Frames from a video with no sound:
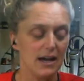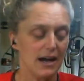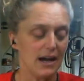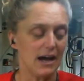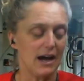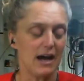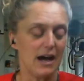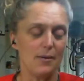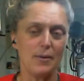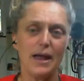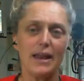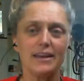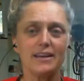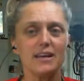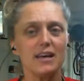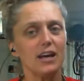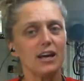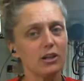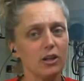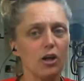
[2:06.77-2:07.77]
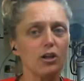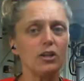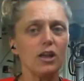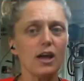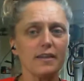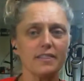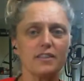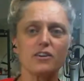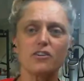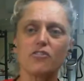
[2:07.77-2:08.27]
and a lot
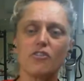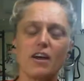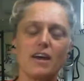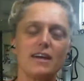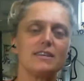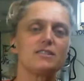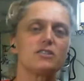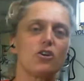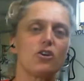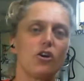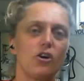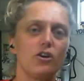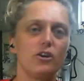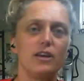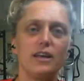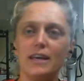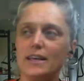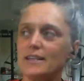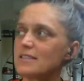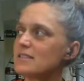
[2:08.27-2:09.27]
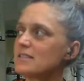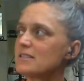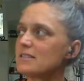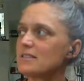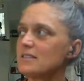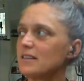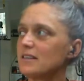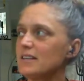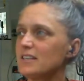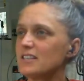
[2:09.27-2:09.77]
like the gray zone,
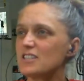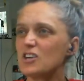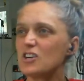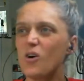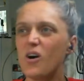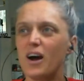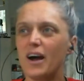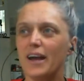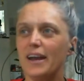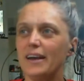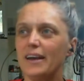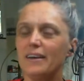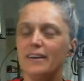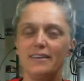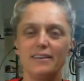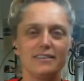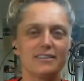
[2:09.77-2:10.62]
it's quite